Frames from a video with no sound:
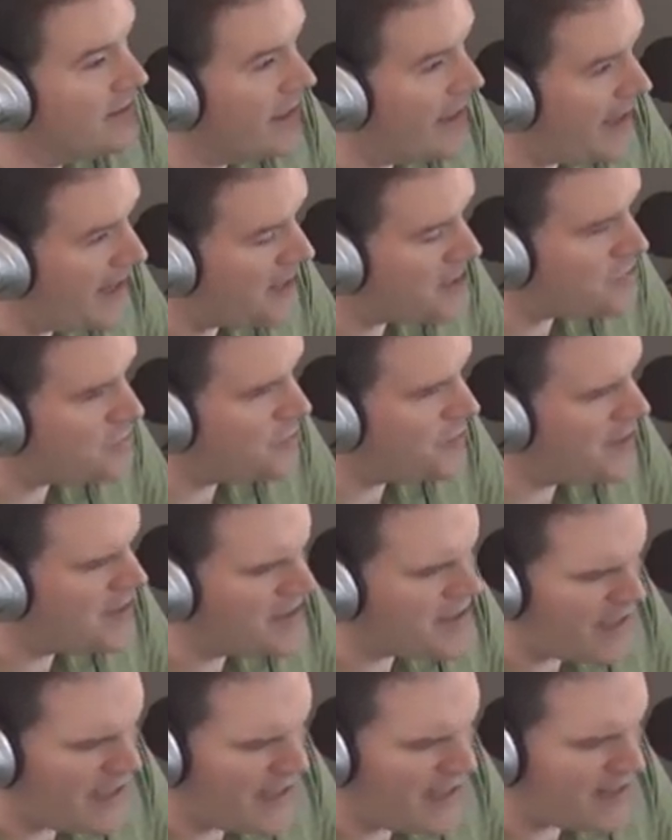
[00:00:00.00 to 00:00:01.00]
last
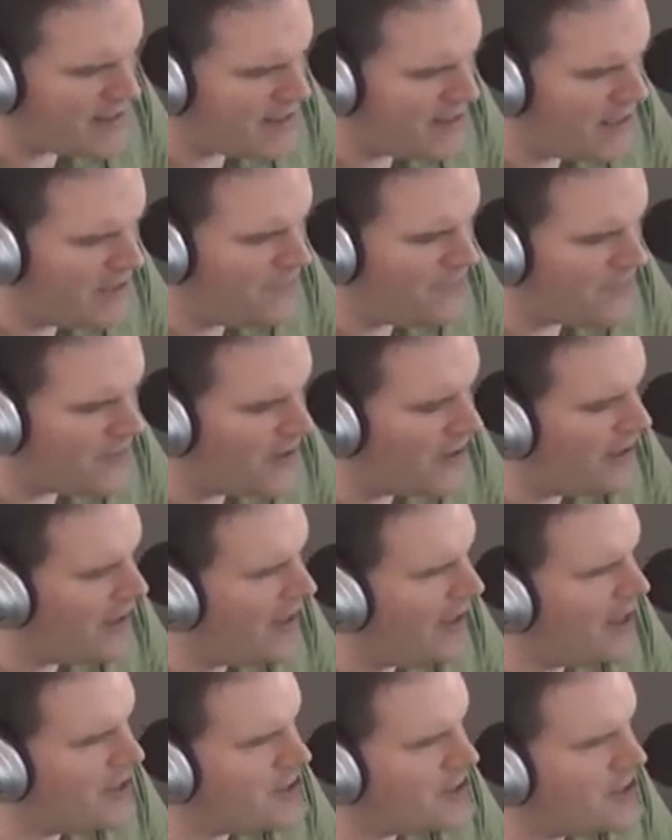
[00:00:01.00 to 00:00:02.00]
week, and I think for the
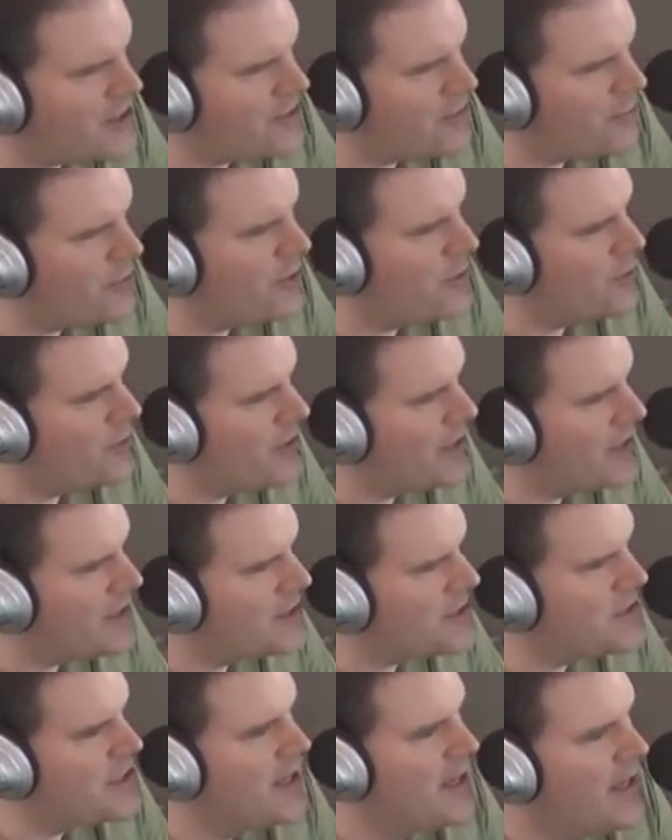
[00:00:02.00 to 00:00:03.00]
last three
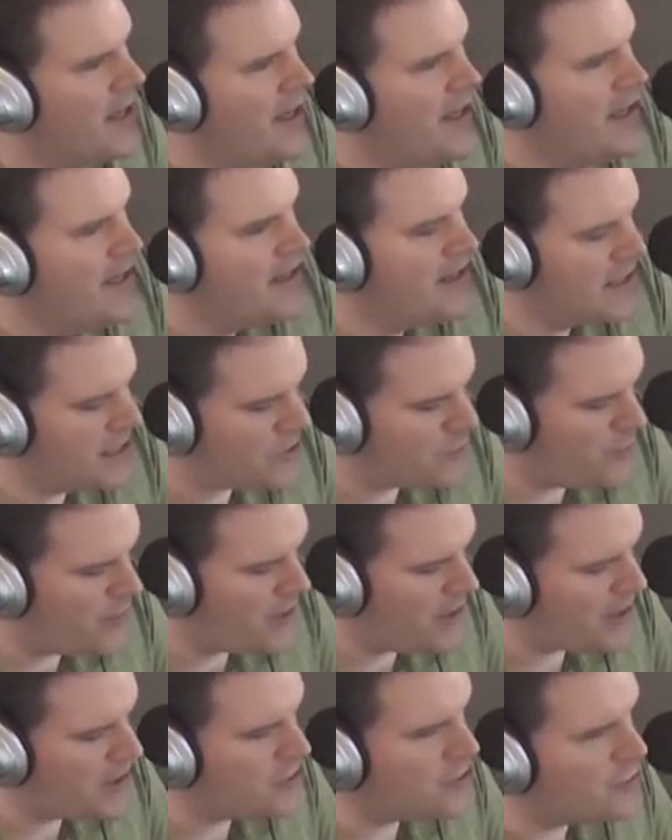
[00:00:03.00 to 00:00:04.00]
weeks. This
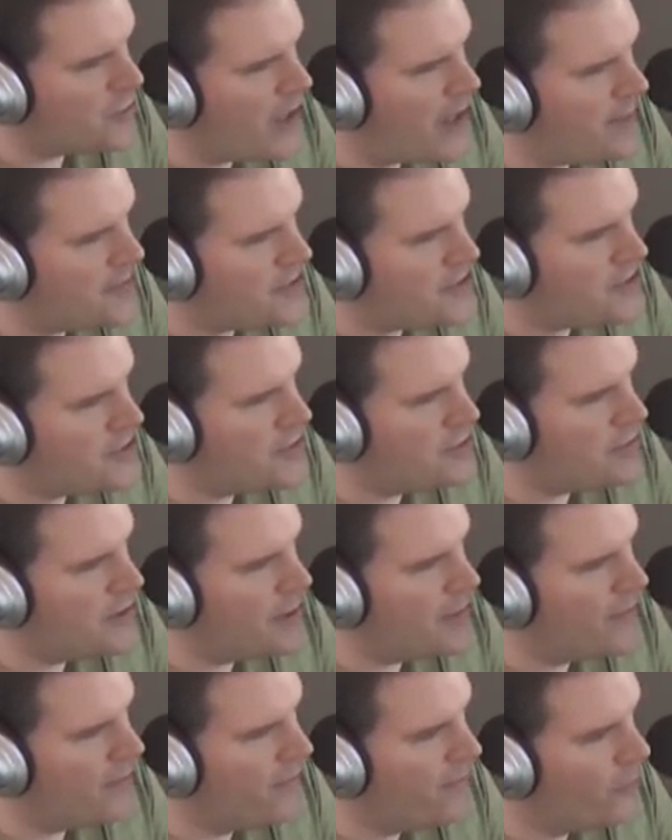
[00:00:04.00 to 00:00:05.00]
week, it drops
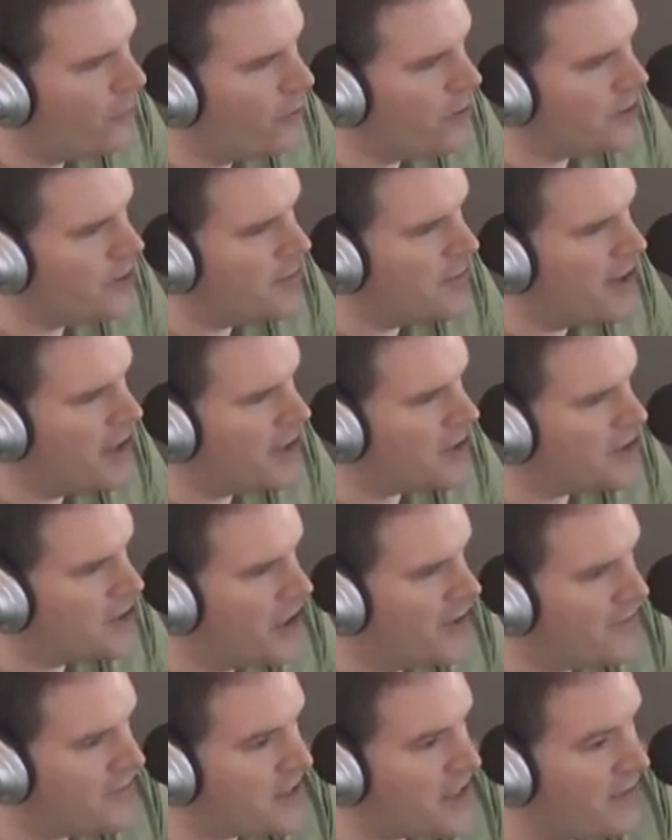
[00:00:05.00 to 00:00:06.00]
to number four at the
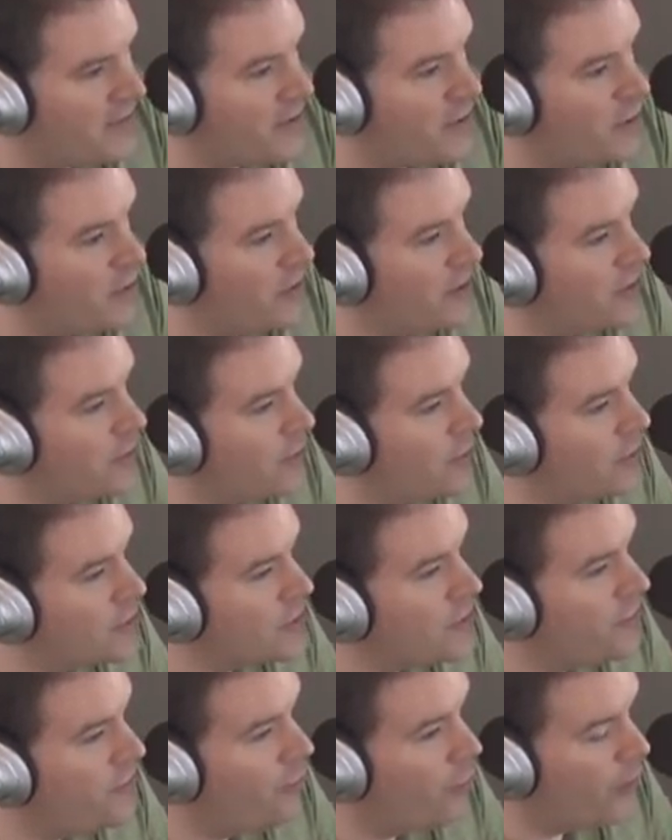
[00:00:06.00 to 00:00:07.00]
box office, having only
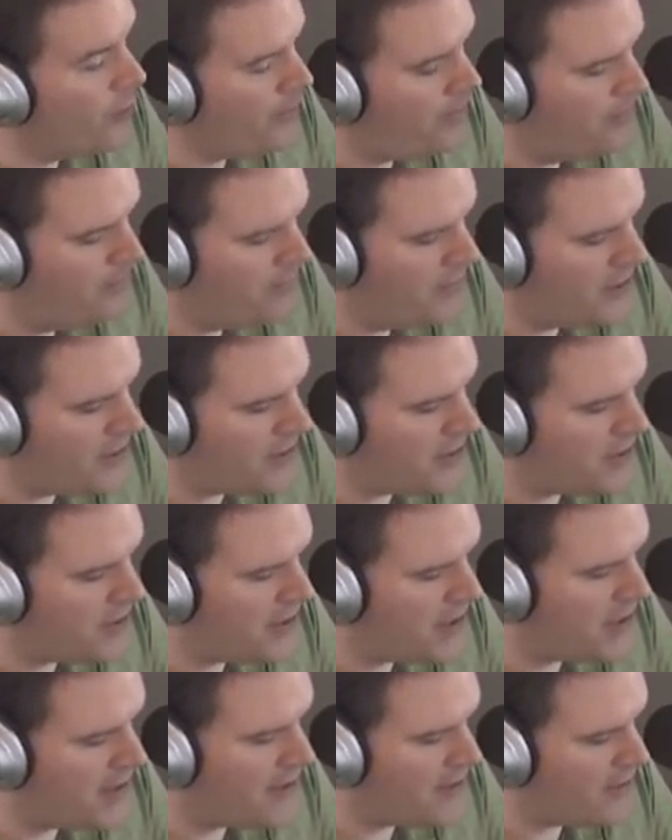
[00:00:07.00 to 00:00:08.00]
grossed $4
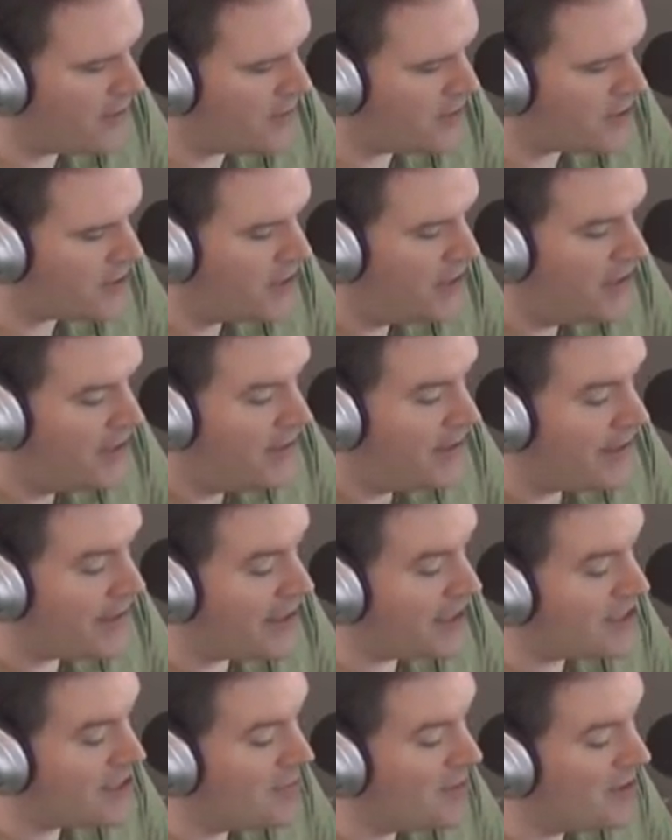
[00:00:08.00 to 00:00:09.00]
million.
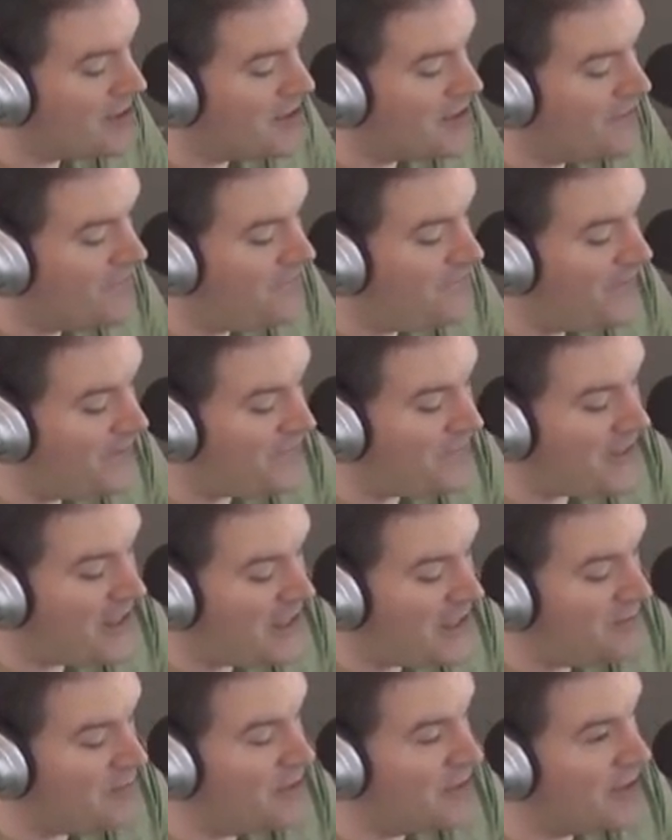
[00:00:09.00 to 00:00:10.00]
Against a budget of
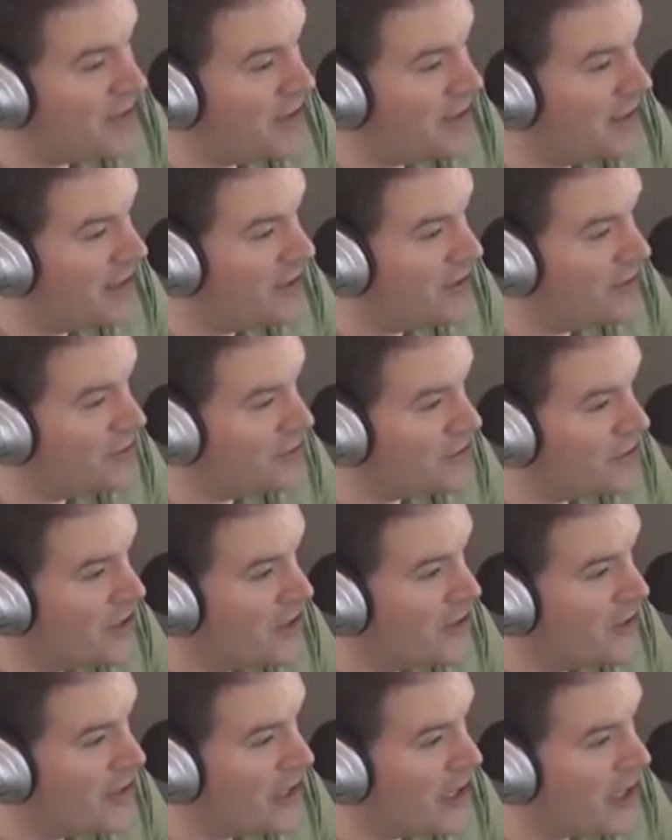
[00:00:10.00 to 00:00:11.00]
$15 million,
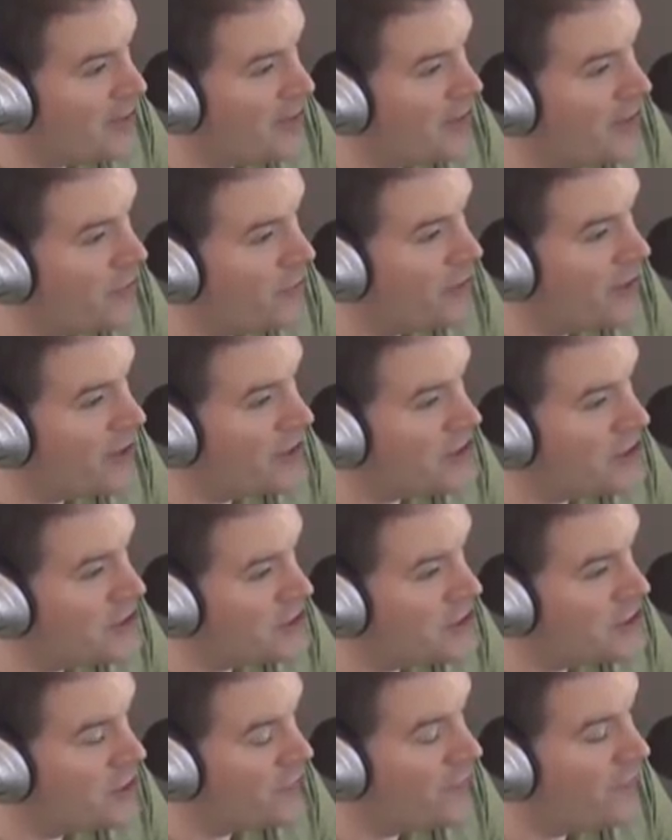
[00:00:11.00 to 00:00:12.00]
though, Annabelle
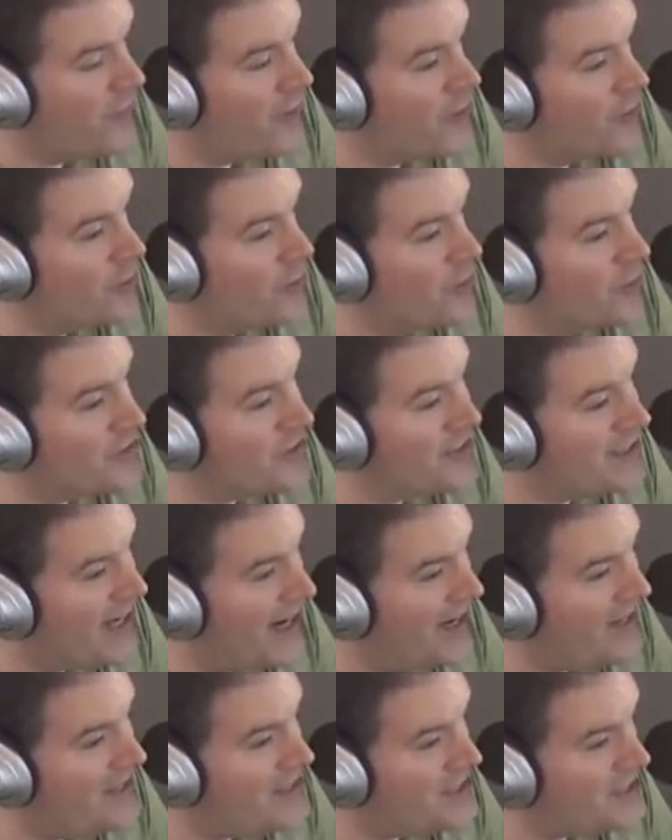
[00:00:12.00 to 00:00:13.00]
Creation has so far grossed
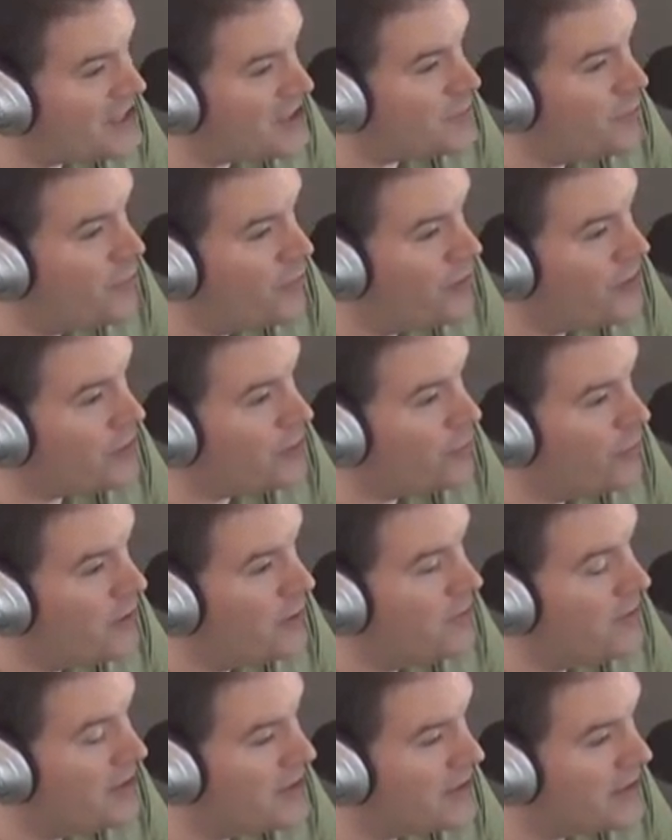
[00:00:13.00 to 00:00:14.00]

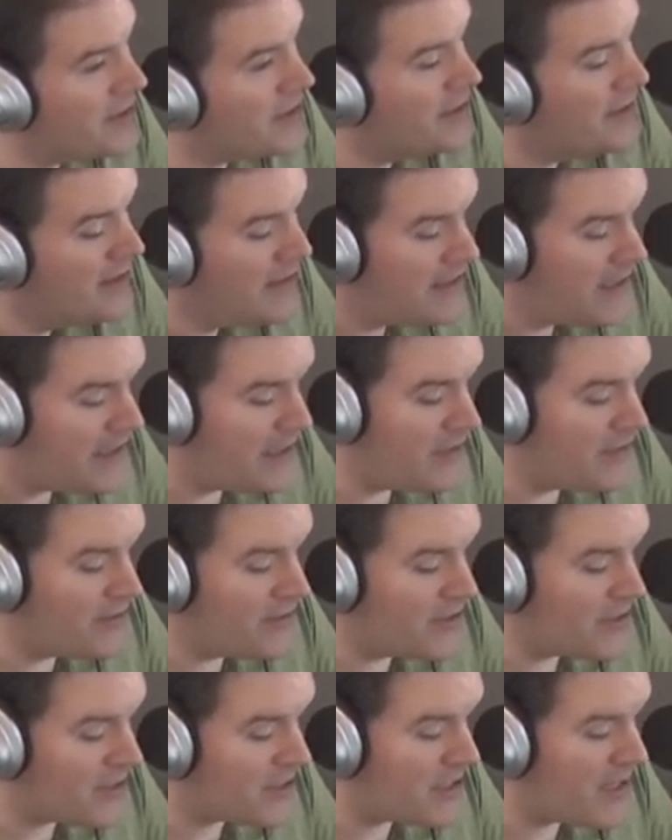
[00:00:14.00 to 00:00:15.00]
$96.3 million
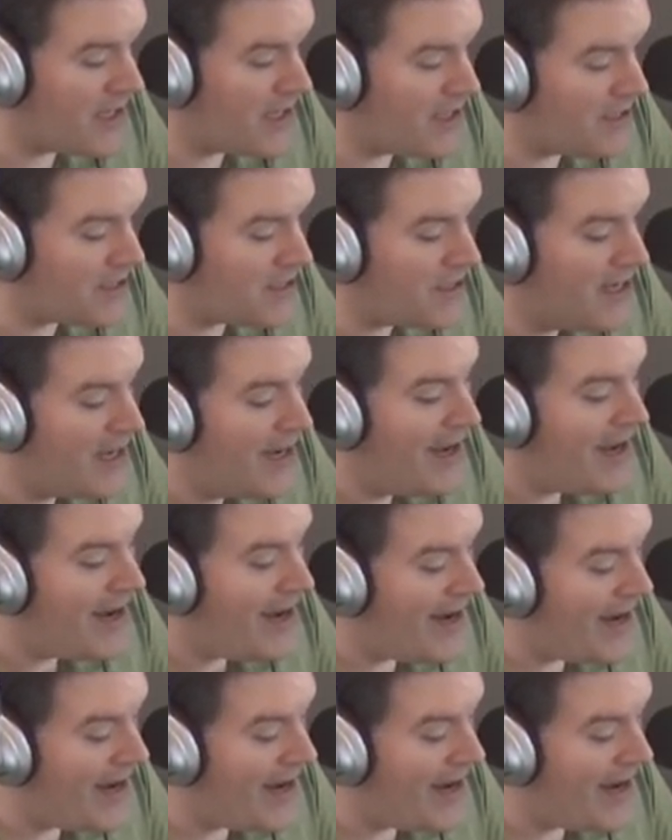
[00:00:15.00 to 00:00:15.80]
here in the States